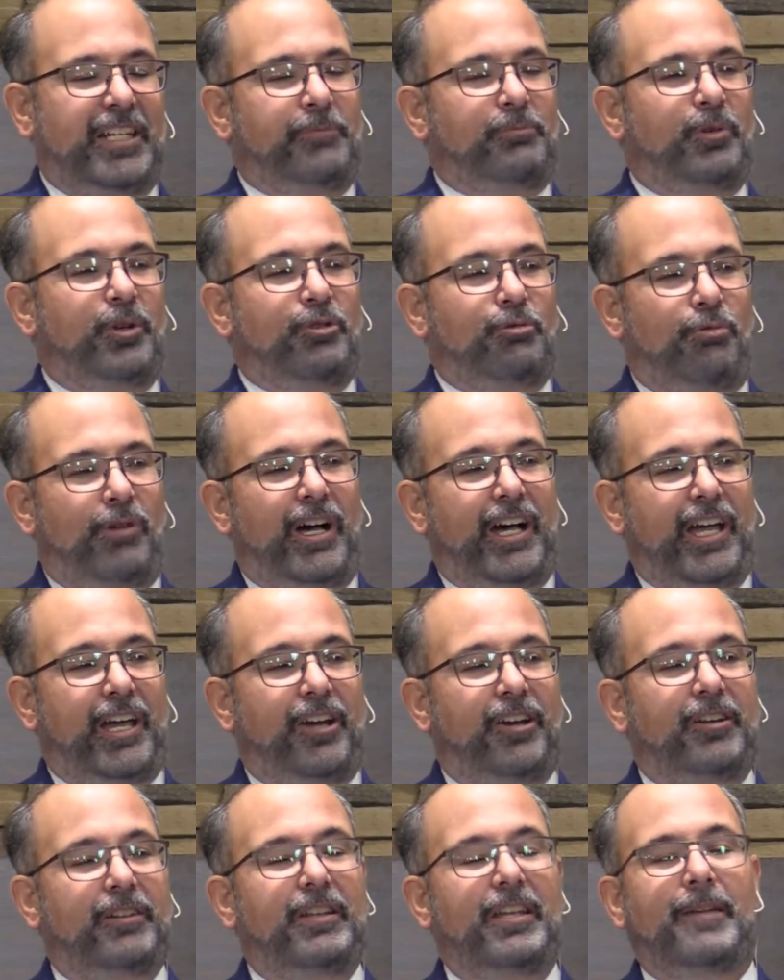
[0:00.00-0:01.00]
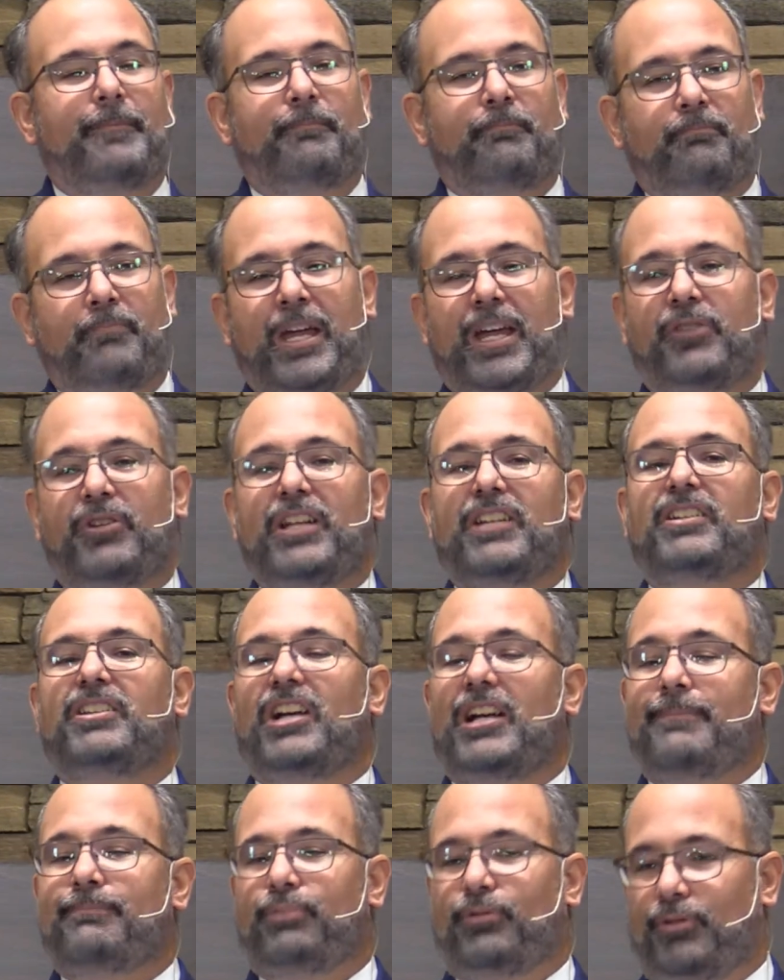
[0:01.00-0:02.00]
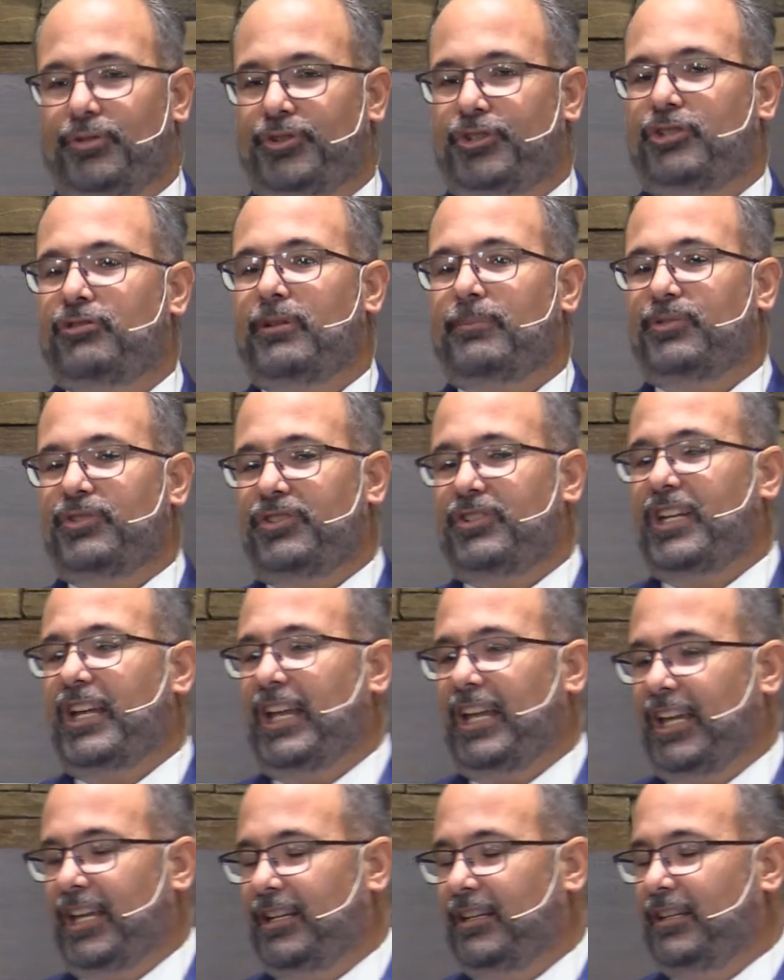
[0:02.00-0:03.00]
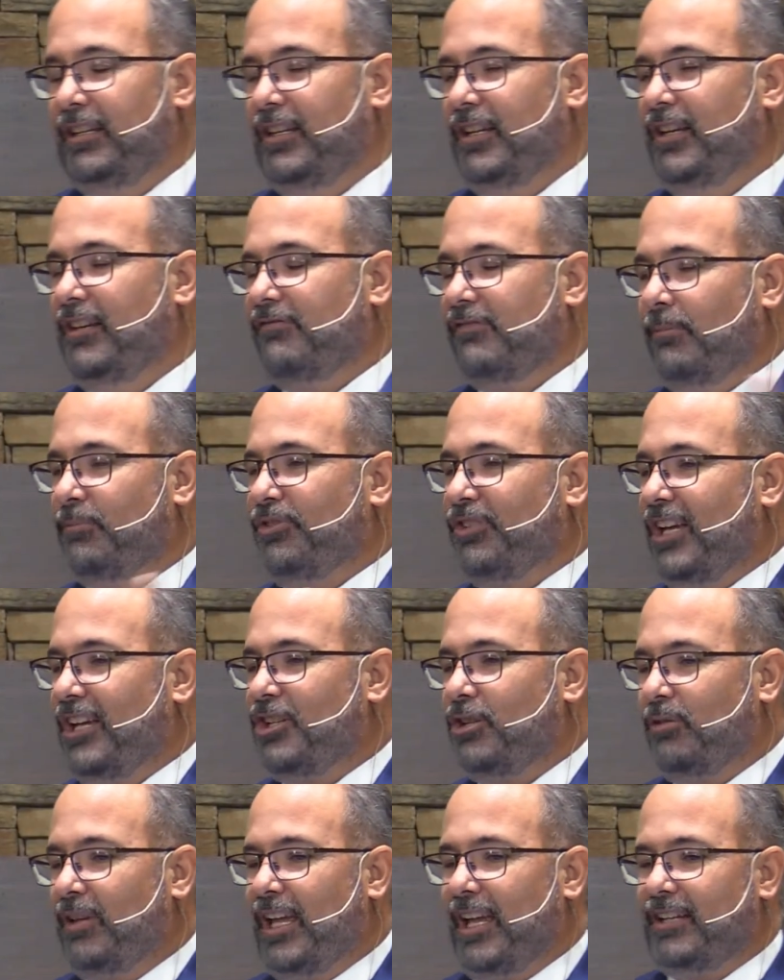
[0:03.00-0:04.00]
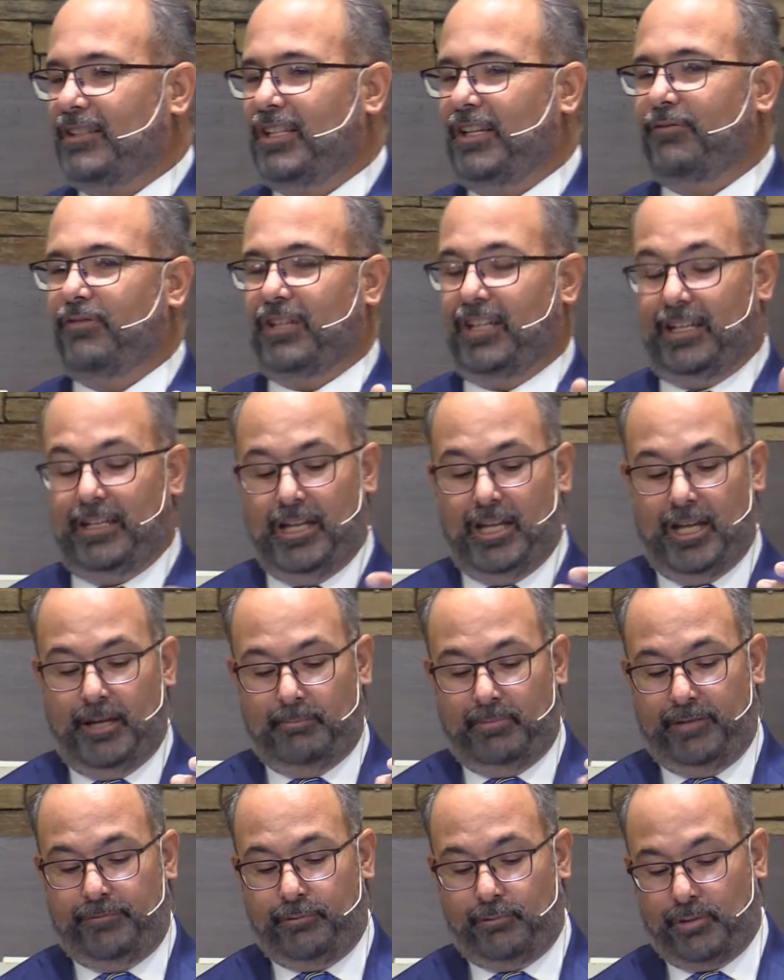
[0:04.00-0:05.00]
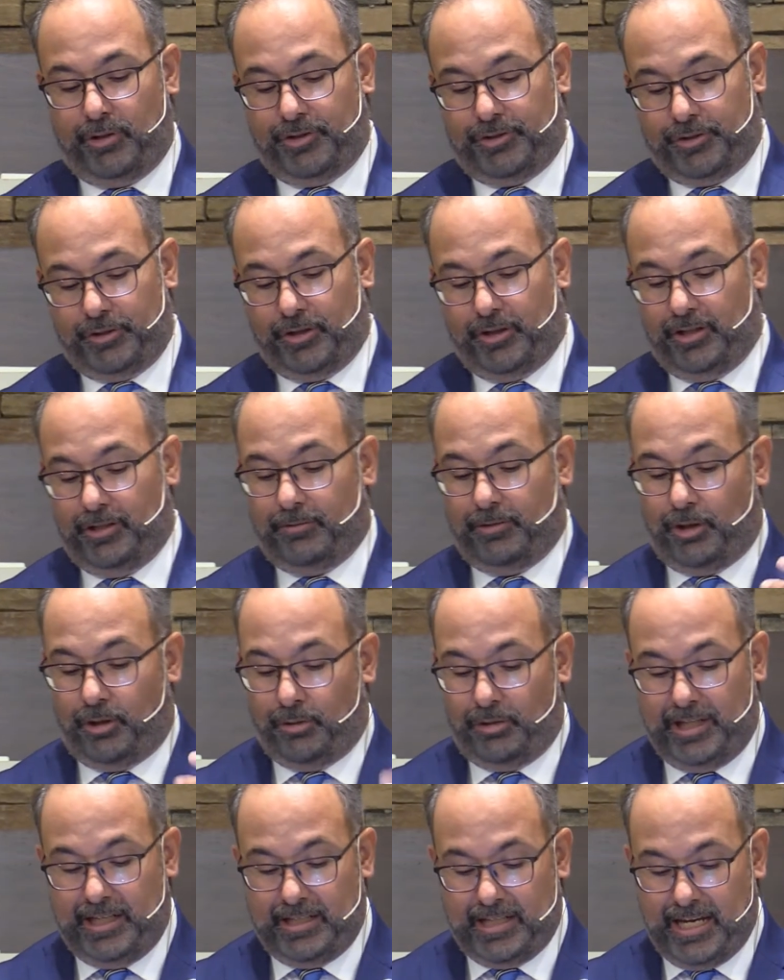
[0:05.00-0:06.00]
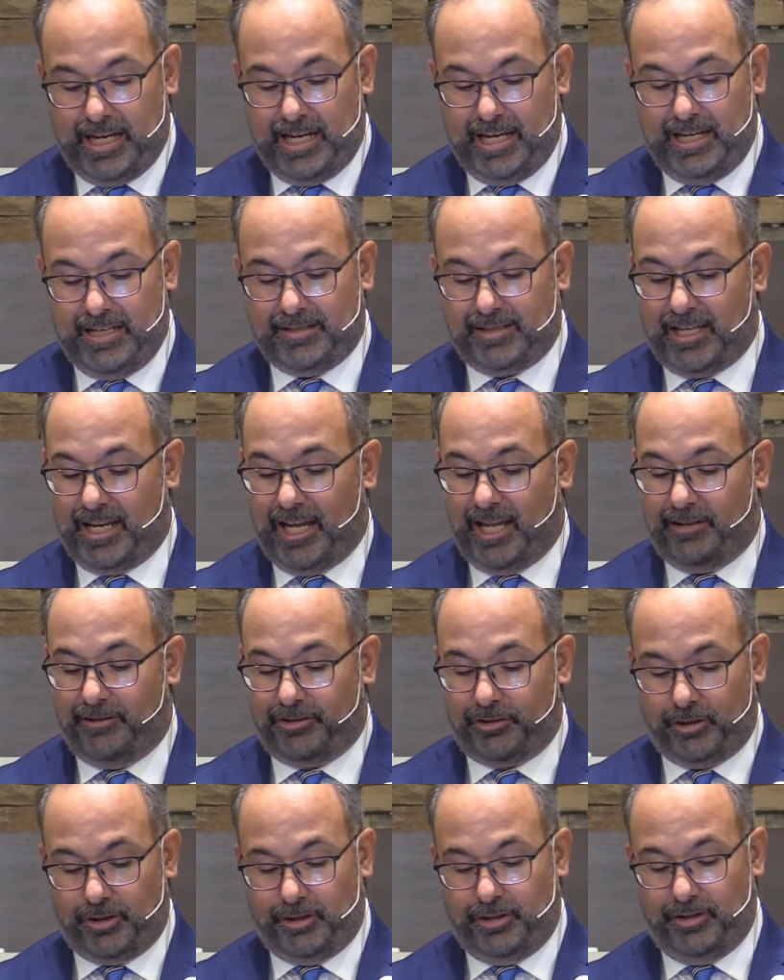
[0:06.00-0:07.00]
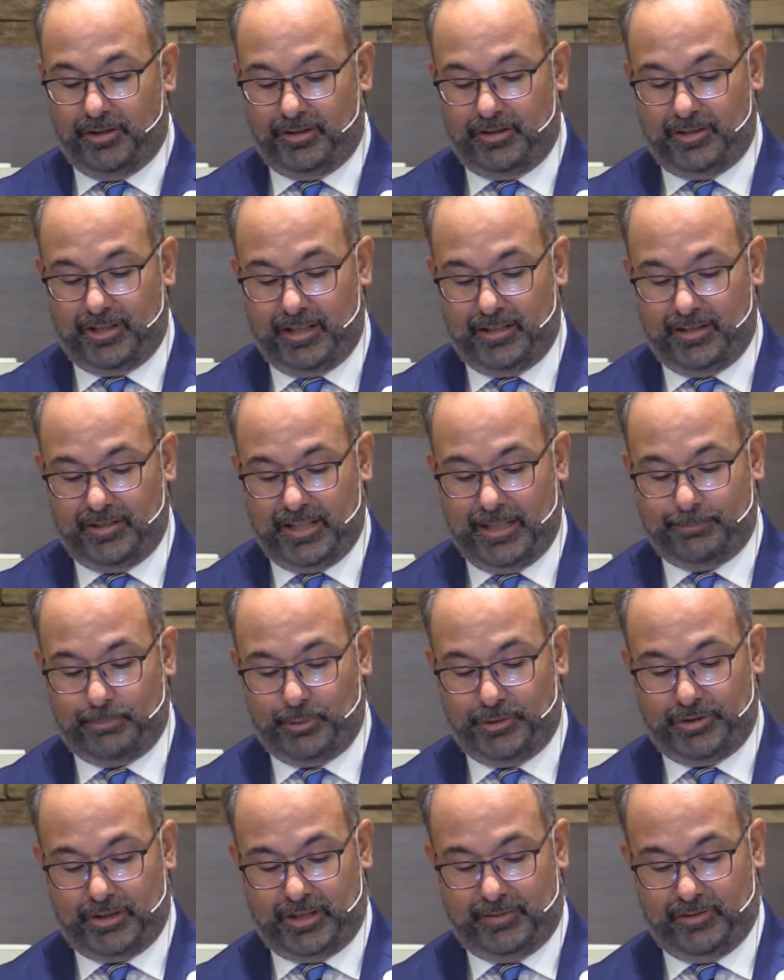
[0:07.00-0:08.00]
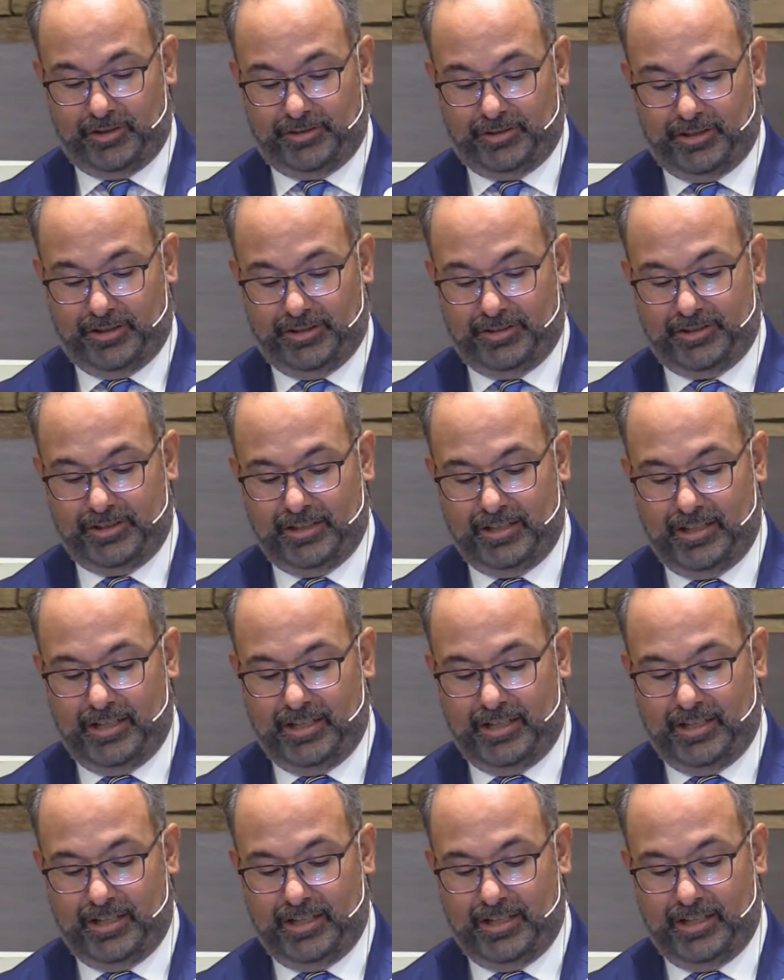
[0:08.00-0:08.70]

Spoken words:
required married couples to abstain from sexual activity before certain holy days and certain temple services.